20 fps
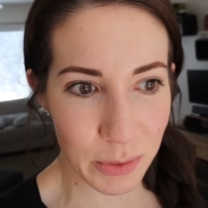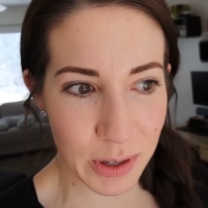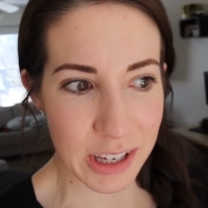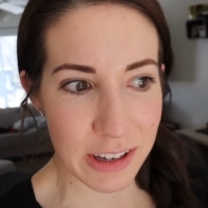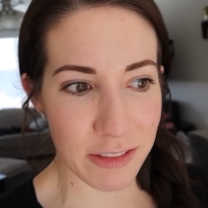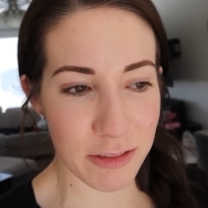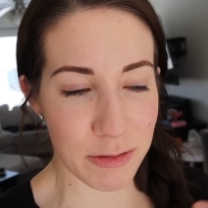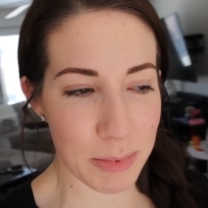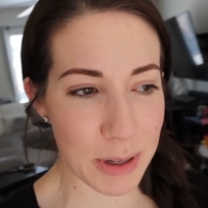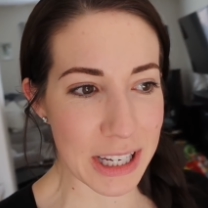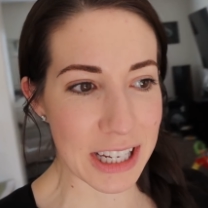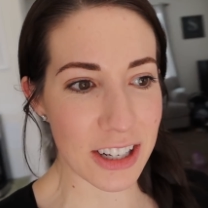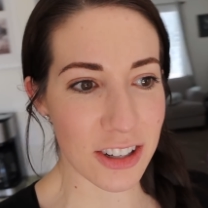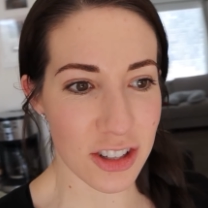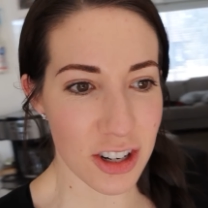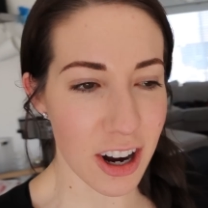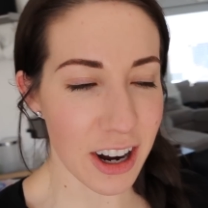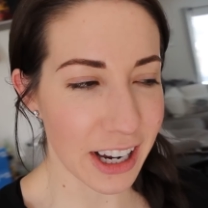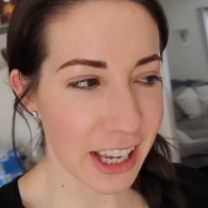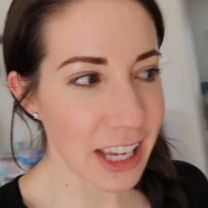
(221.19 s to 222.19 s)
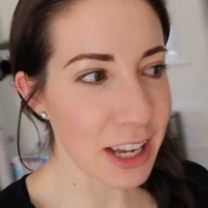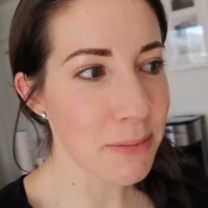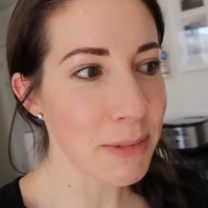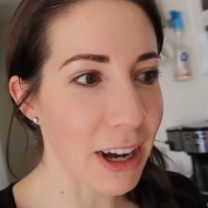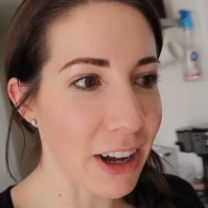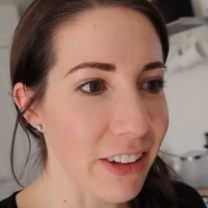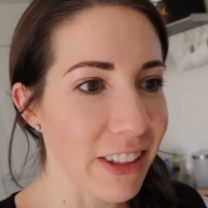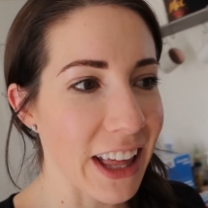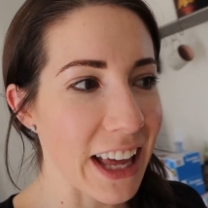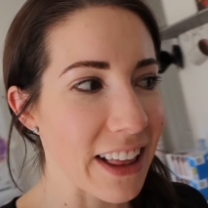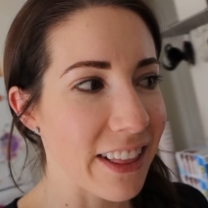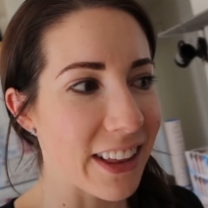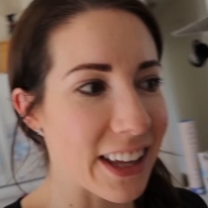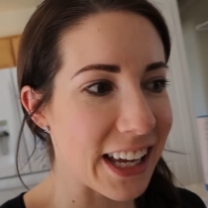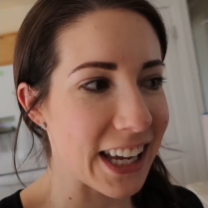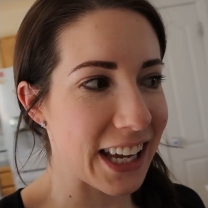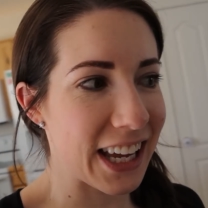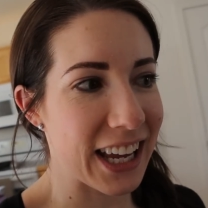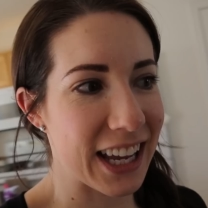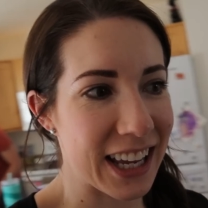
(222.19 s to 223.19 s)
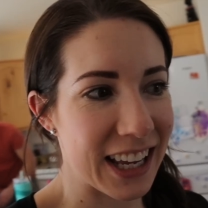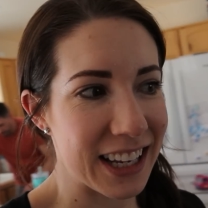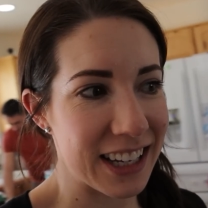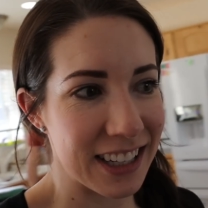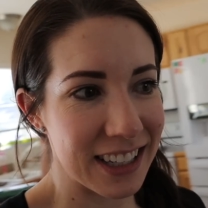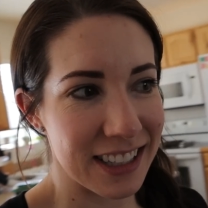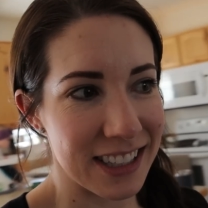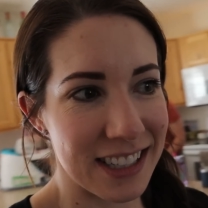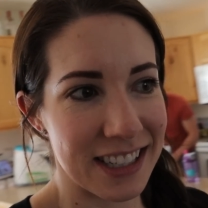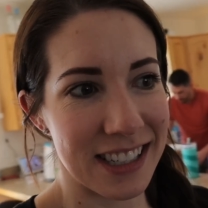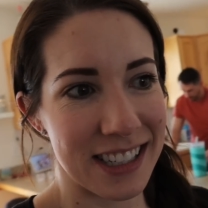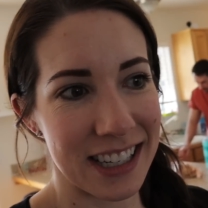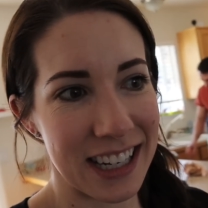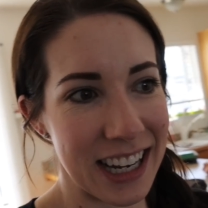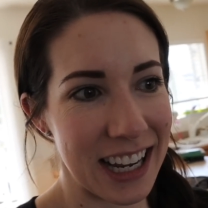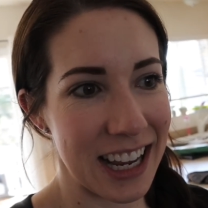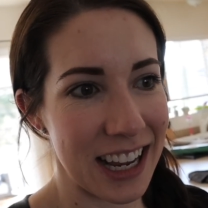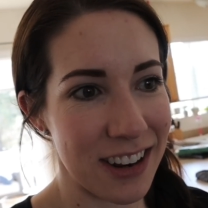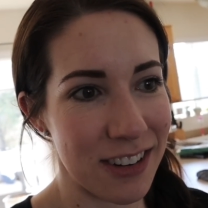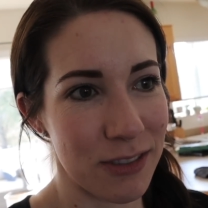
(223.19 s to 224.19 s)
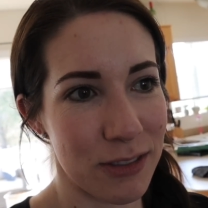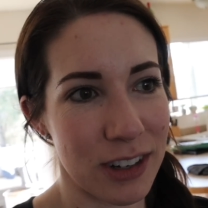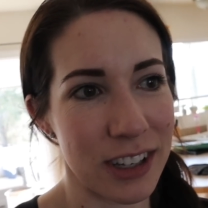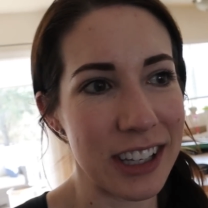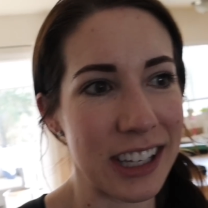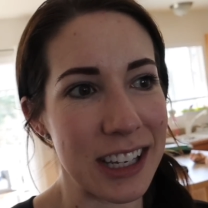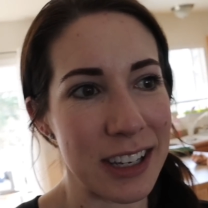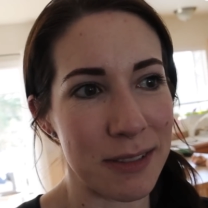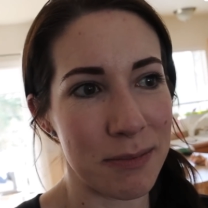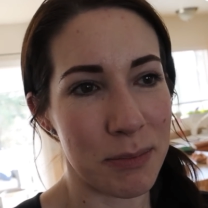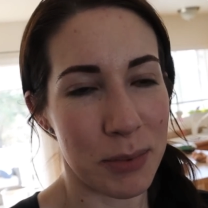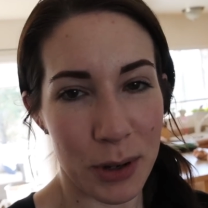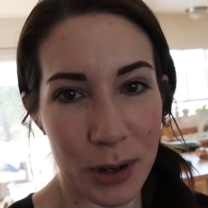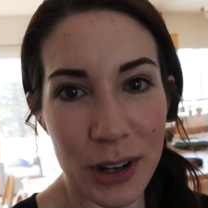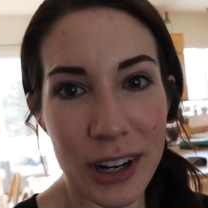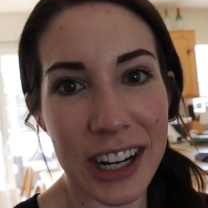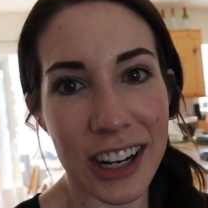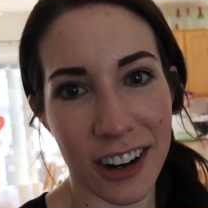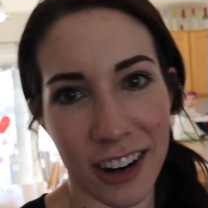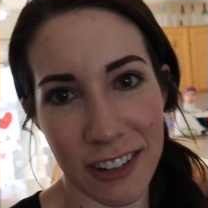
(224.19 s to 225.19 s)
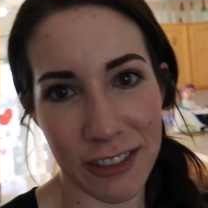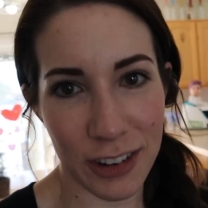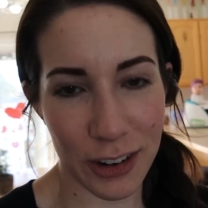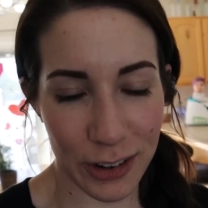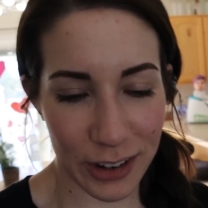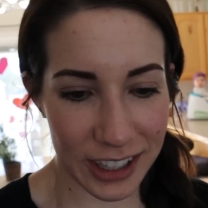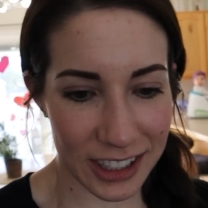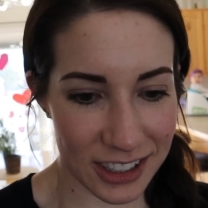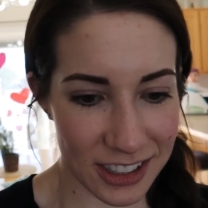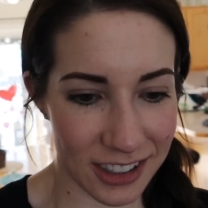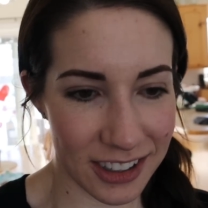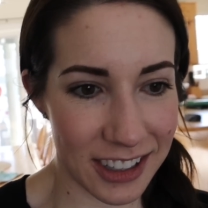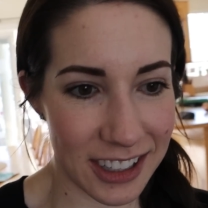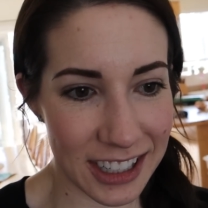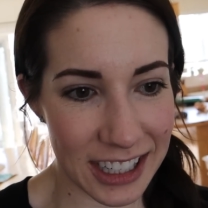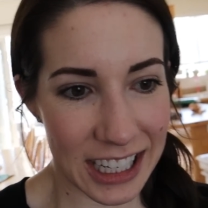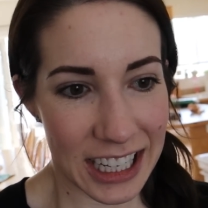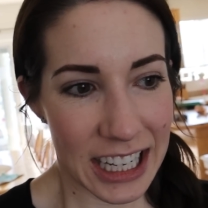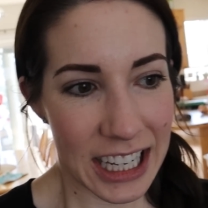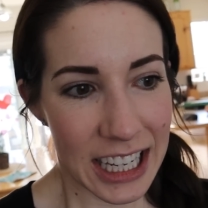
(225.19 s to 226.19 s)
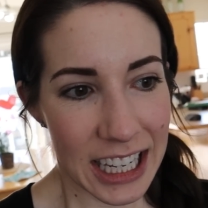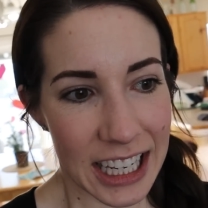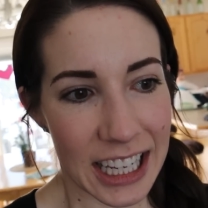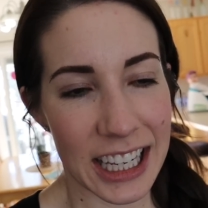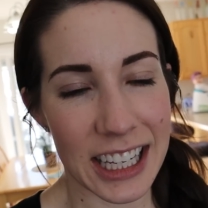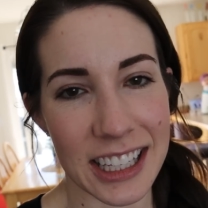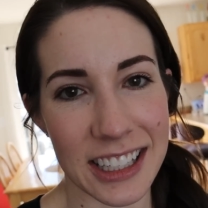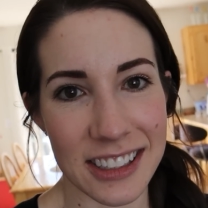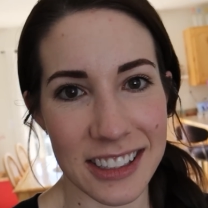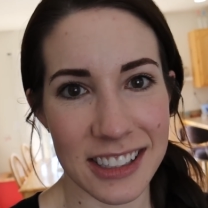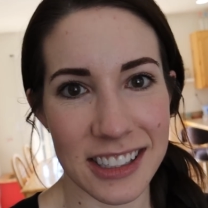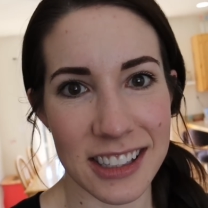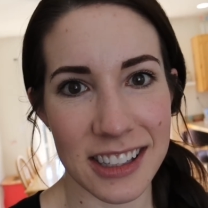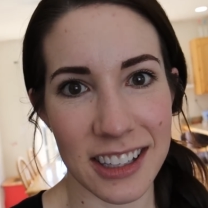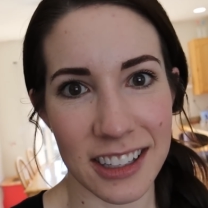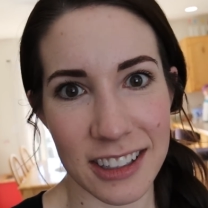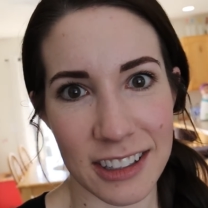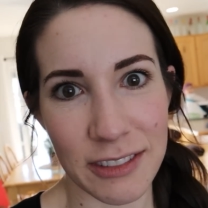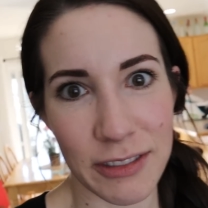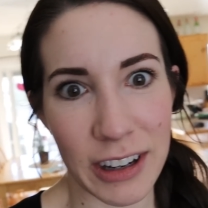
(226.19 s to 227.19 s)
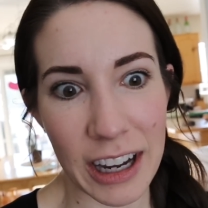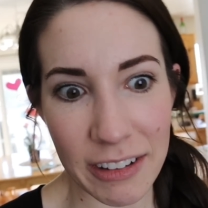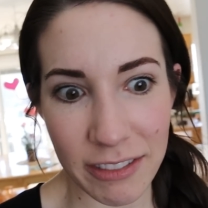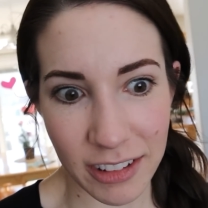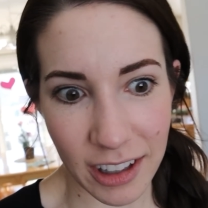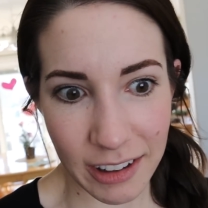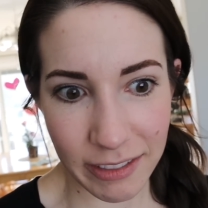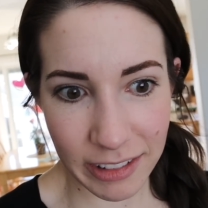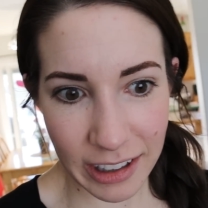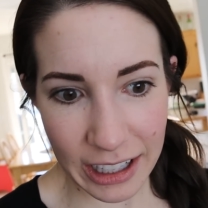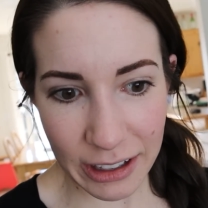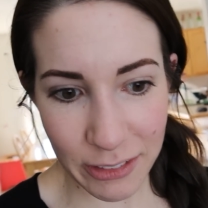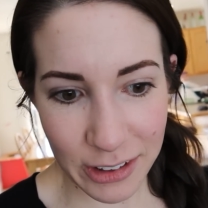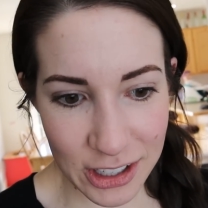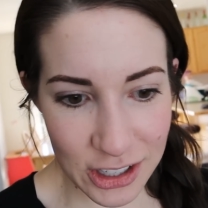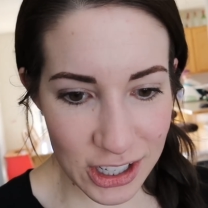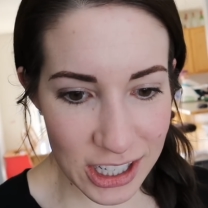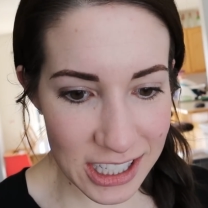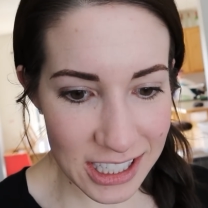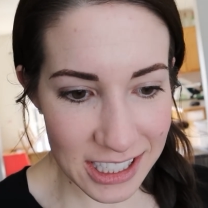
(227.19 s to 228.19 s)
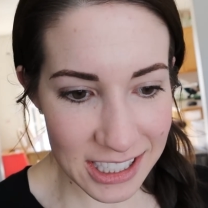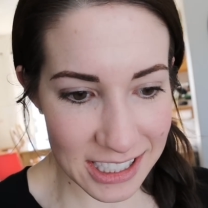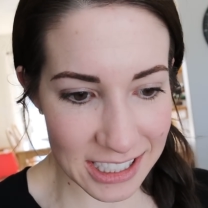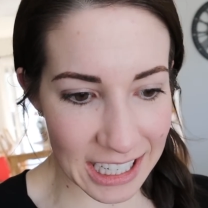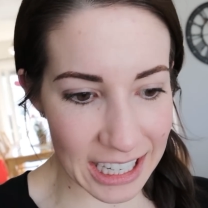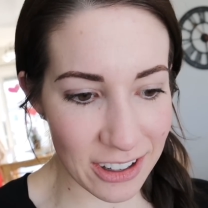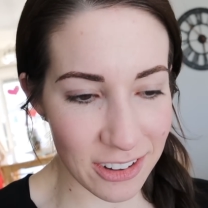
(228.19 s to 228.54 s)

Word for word: we've been talking about lately and, and really putting our focus on is the five love languages.